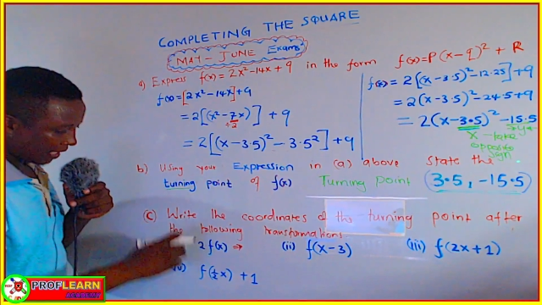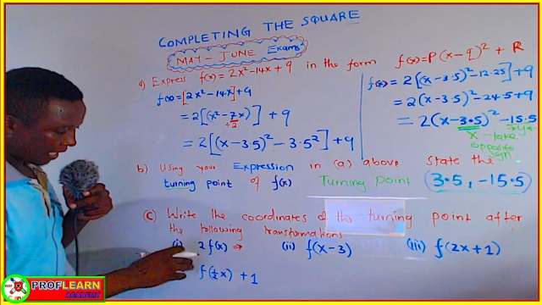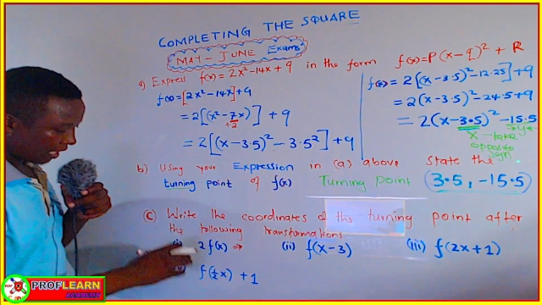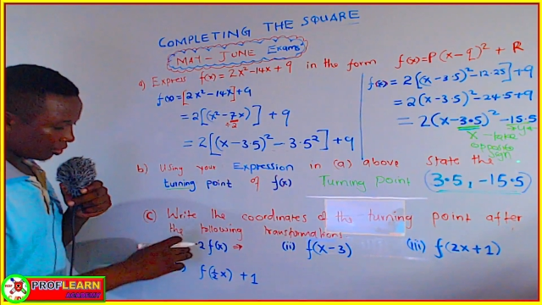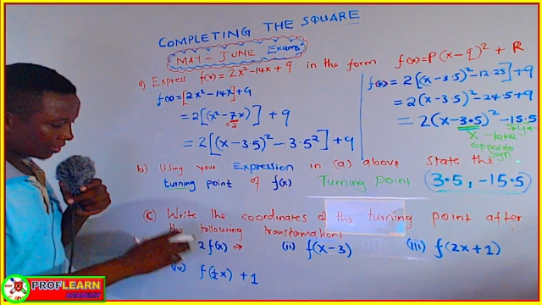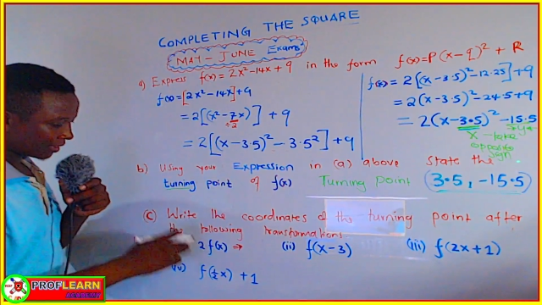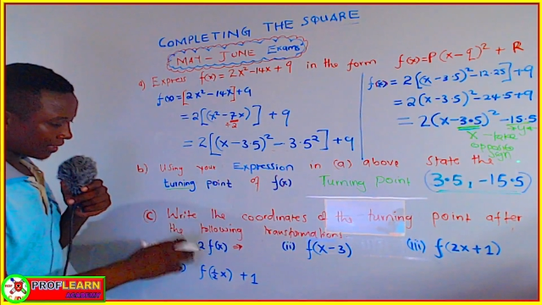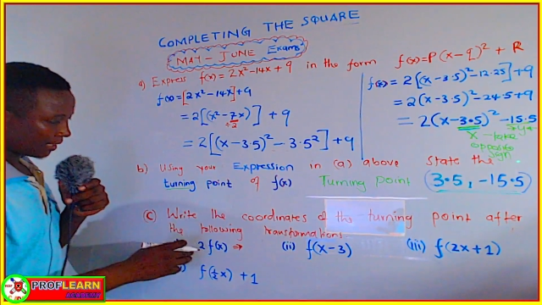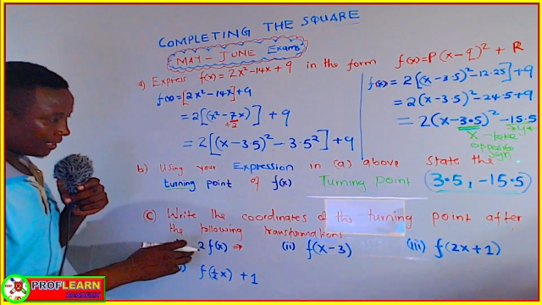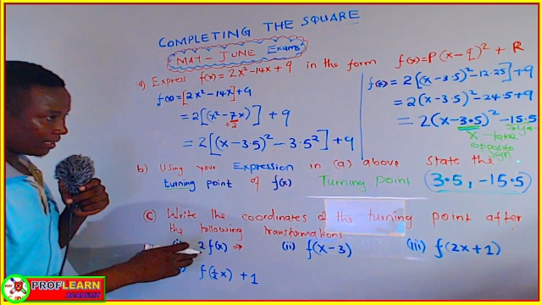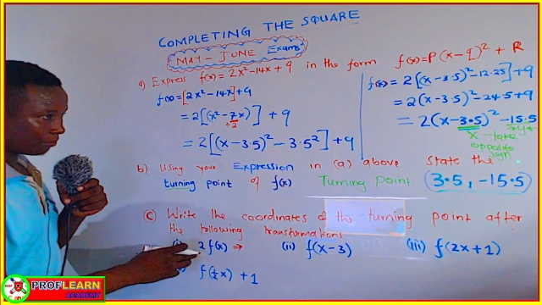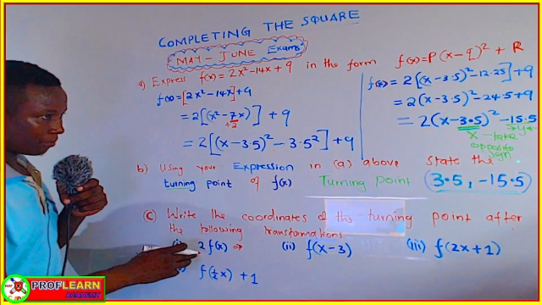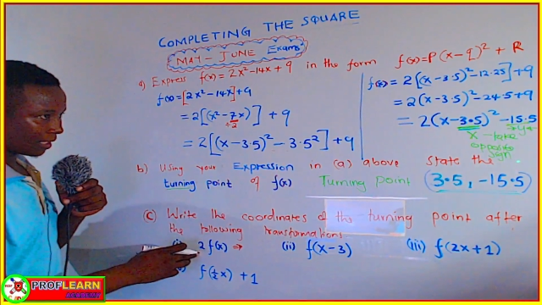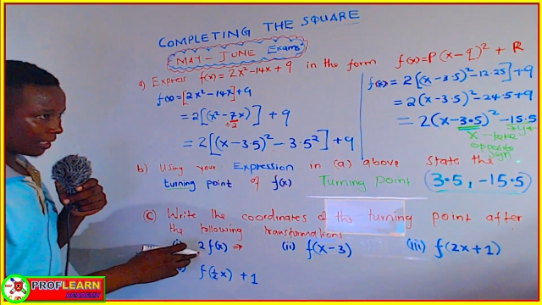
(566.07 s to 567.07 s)
outside the
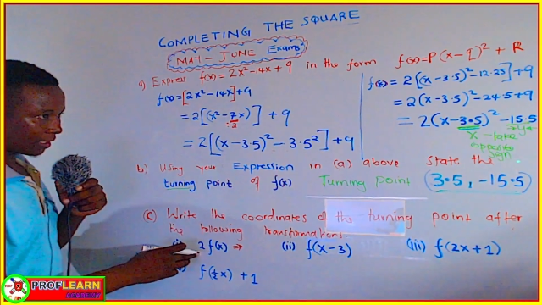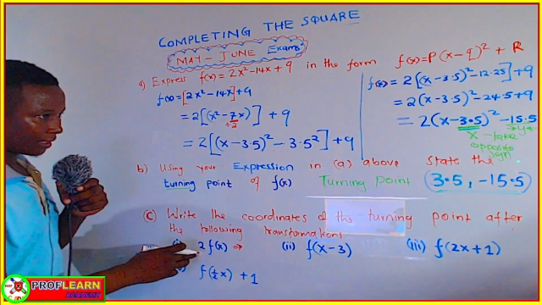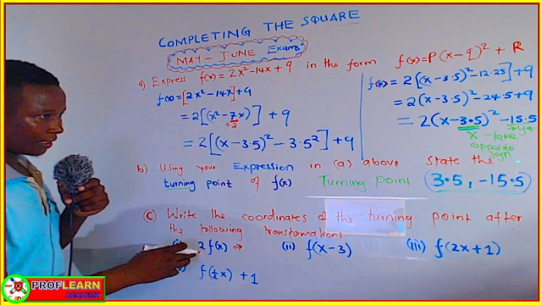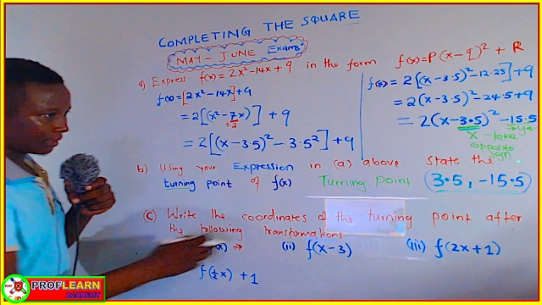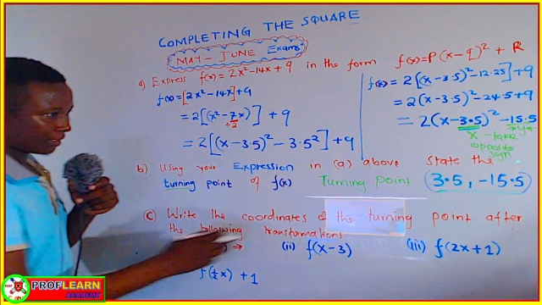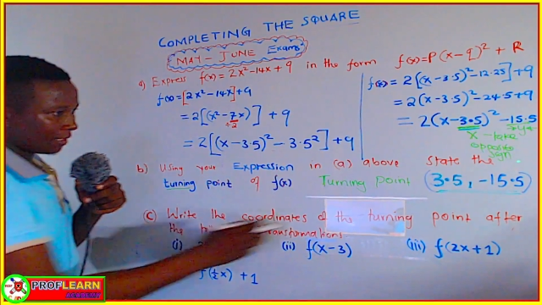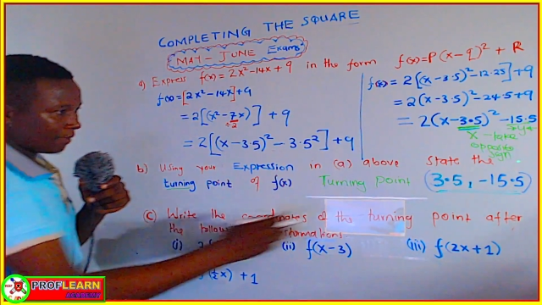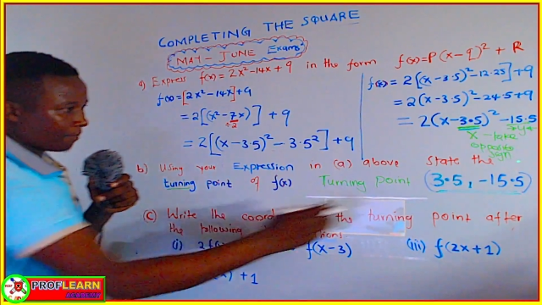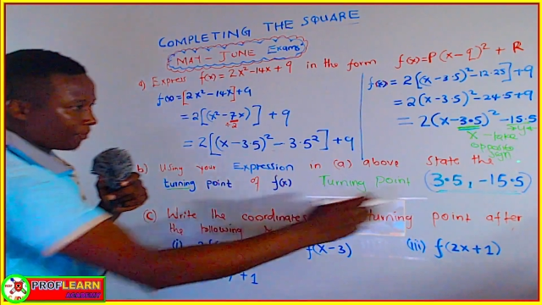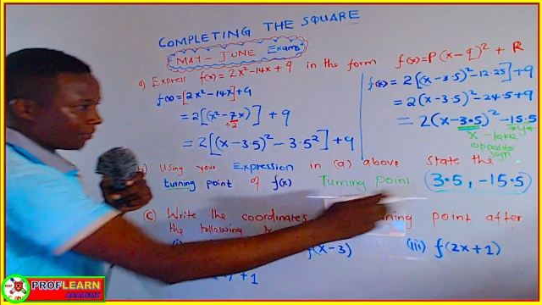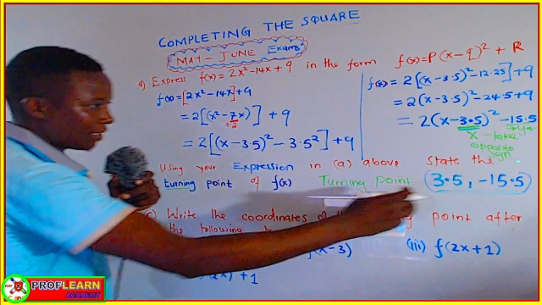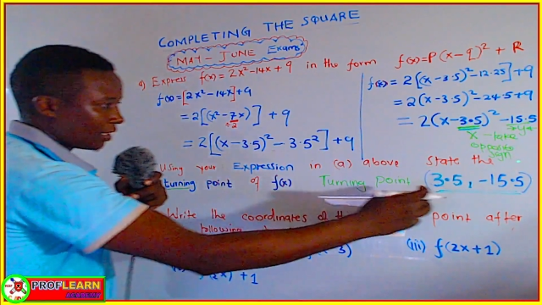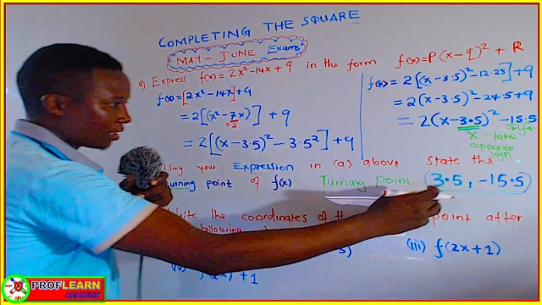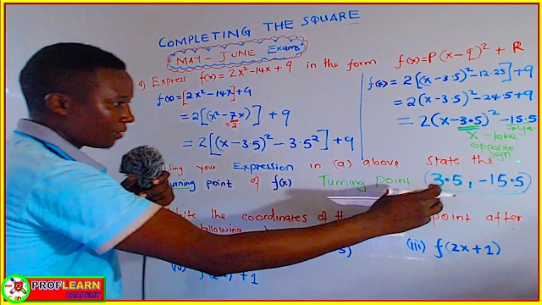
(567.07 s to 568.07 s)
bracket,
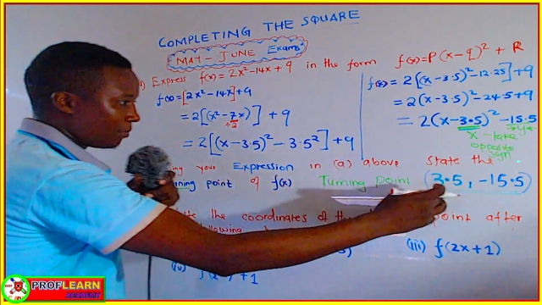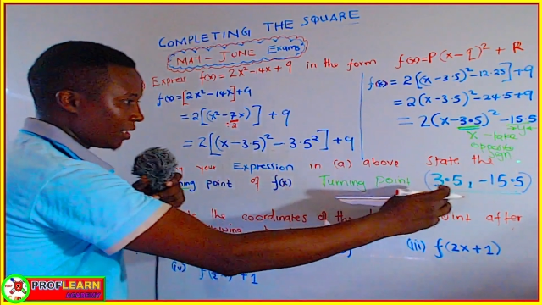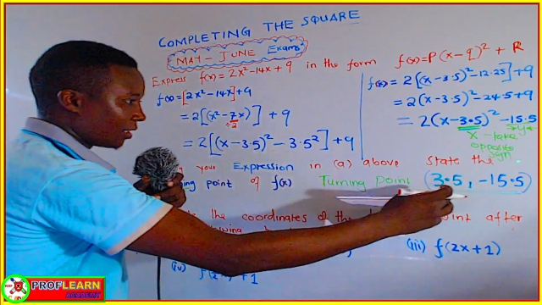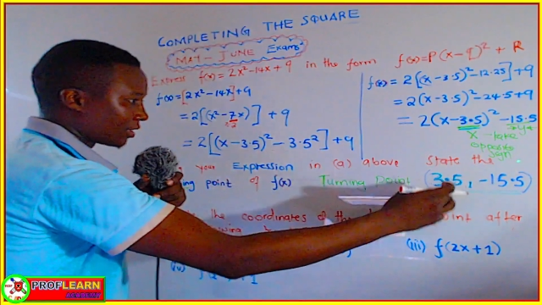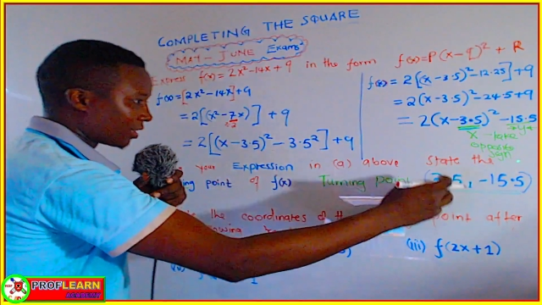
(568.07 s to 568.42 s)
then it means